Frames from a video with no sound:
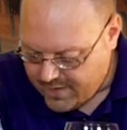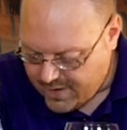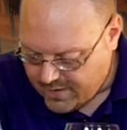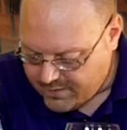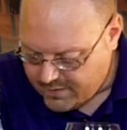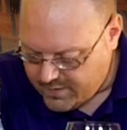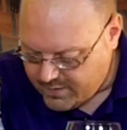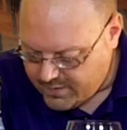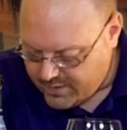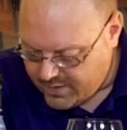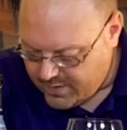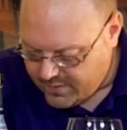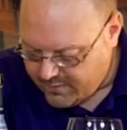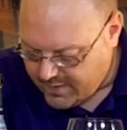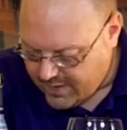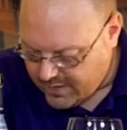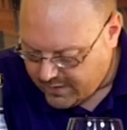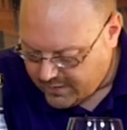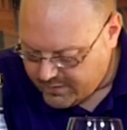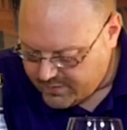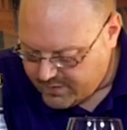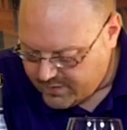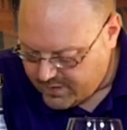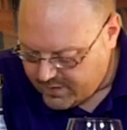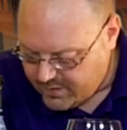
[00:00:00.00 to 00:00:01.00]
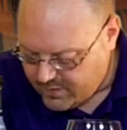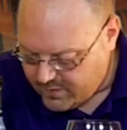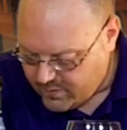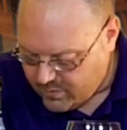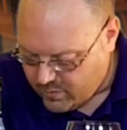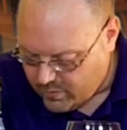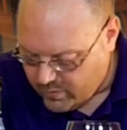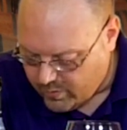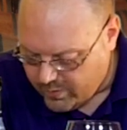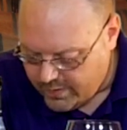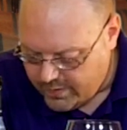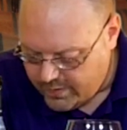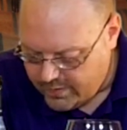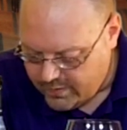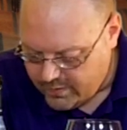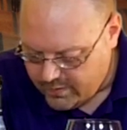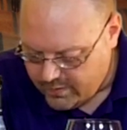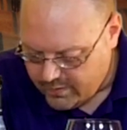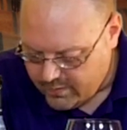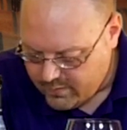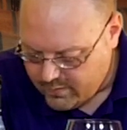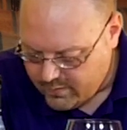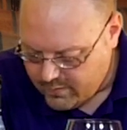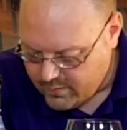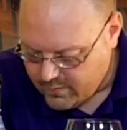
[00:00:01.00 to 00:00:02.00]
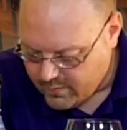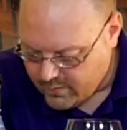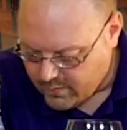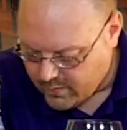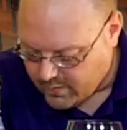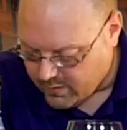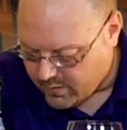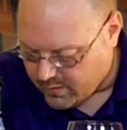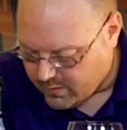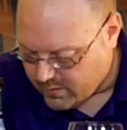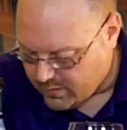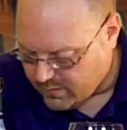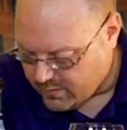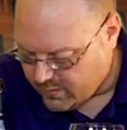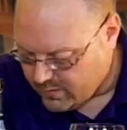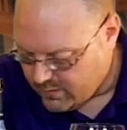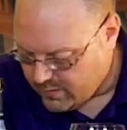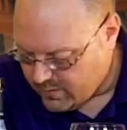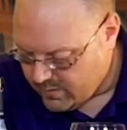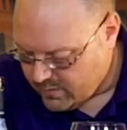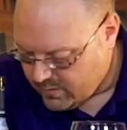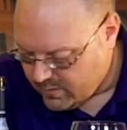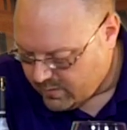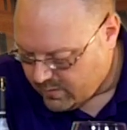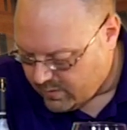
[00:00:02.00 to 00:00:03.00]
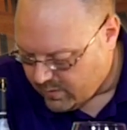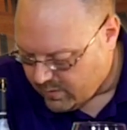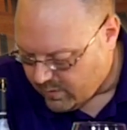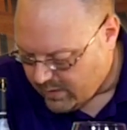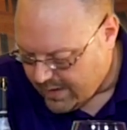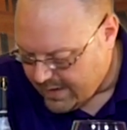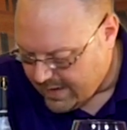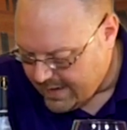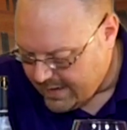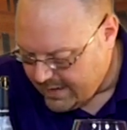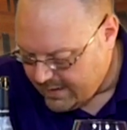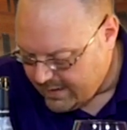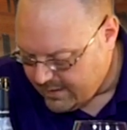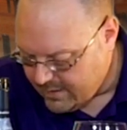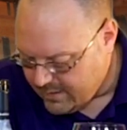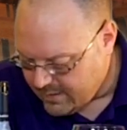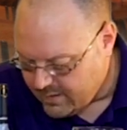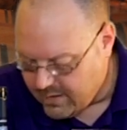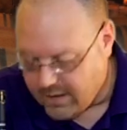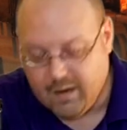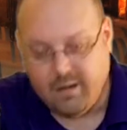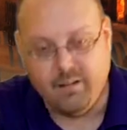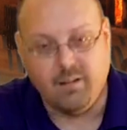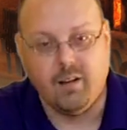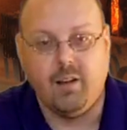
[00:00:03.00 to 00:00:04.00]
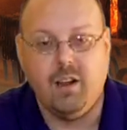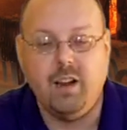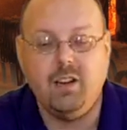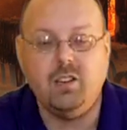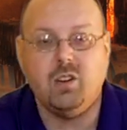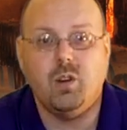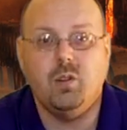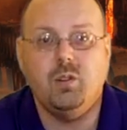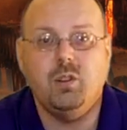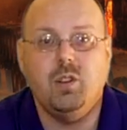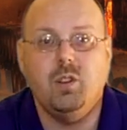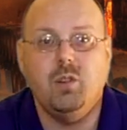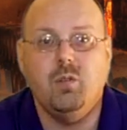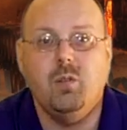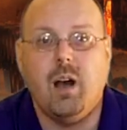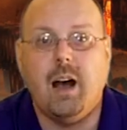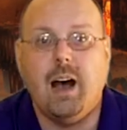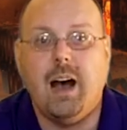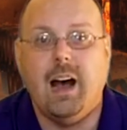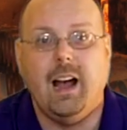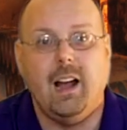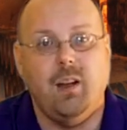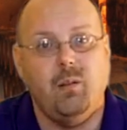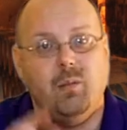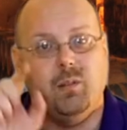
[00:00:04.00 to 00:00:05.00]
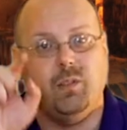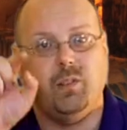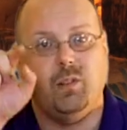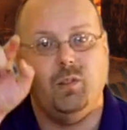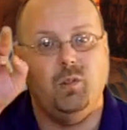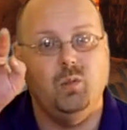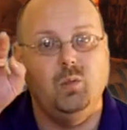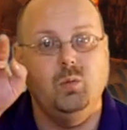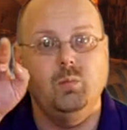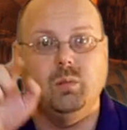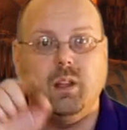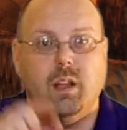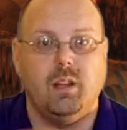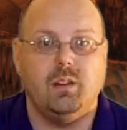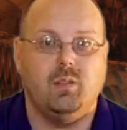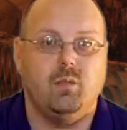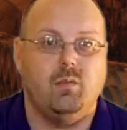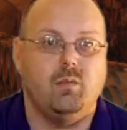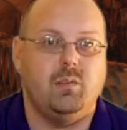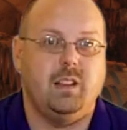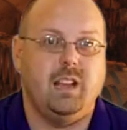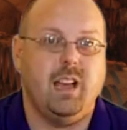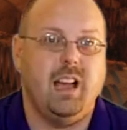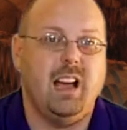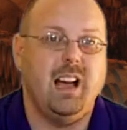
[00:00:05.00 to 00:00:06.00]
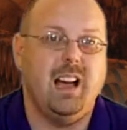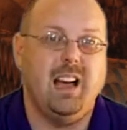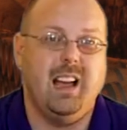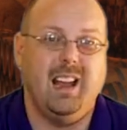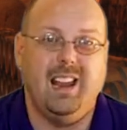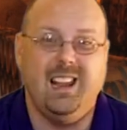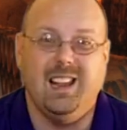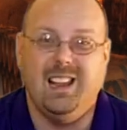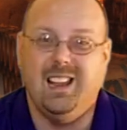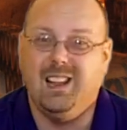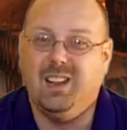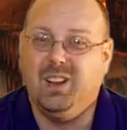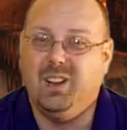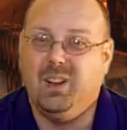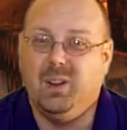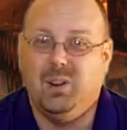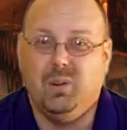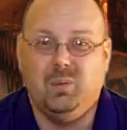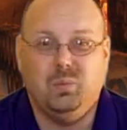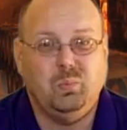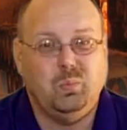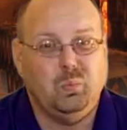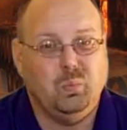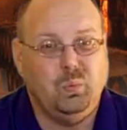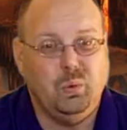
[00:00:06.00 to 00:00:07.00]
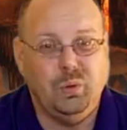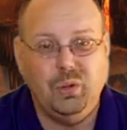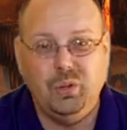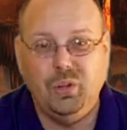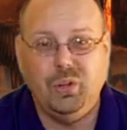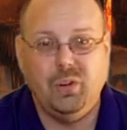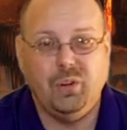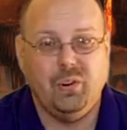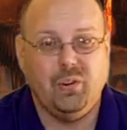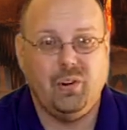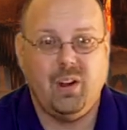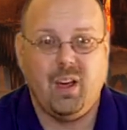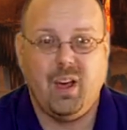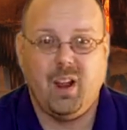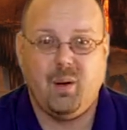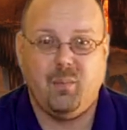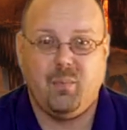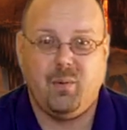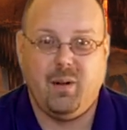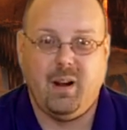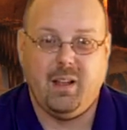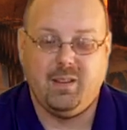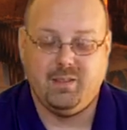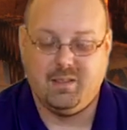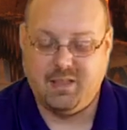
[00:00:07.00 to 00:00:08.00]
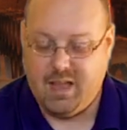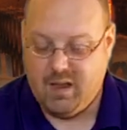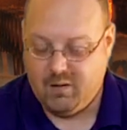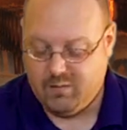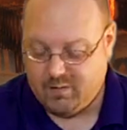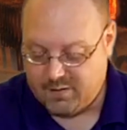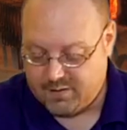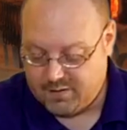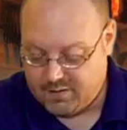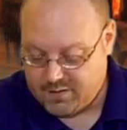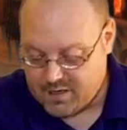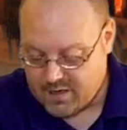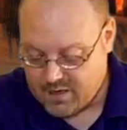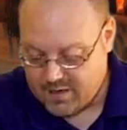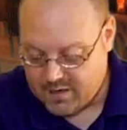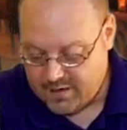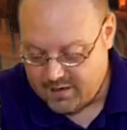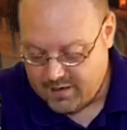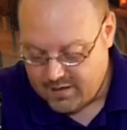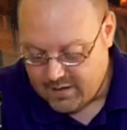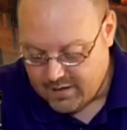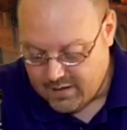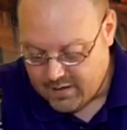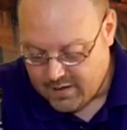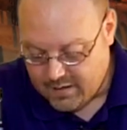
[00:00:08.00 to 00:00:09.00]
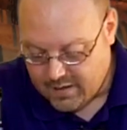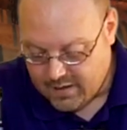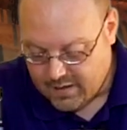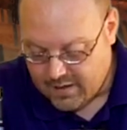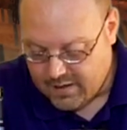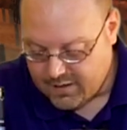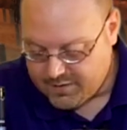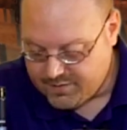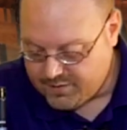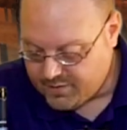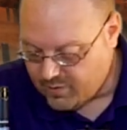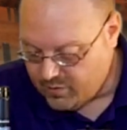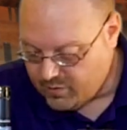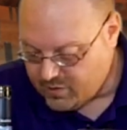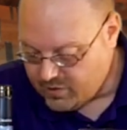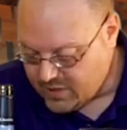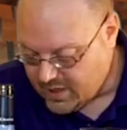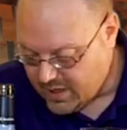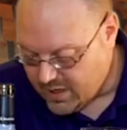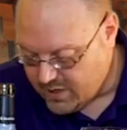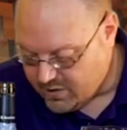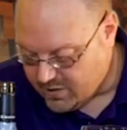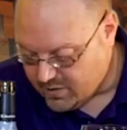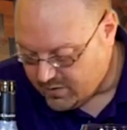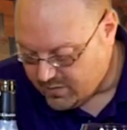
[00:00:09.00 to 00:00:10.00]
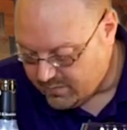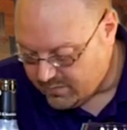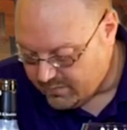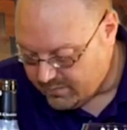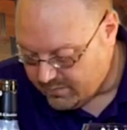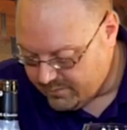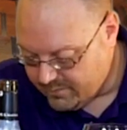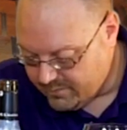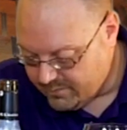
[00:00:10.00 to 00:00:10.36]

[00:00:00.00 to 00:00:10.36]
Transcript: founded the Valentine Hui, or Hui, I don't know, H O U I with an umlaut over the I, really don't know how to pronounce that one. Sorry. Uh, association.